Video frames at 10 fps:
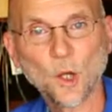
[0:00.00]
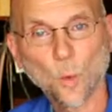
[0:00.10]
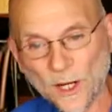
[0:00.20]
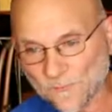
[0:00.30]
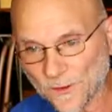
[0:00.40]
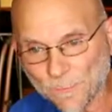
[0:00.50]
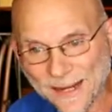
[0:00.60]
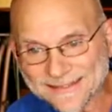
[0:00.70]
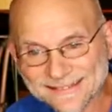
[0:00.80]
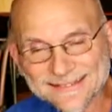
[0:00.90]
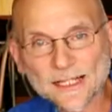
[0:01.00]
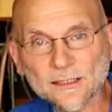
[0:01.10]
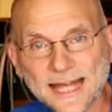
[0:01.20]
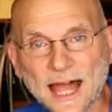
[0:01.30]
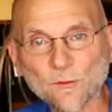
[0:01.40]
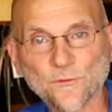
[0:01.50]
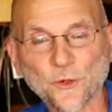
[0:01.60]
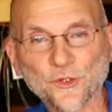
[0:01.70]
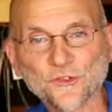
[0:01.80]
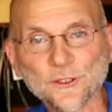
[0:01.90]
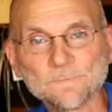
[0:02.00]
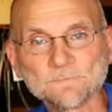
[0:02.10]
Wait for the bike to settle down first.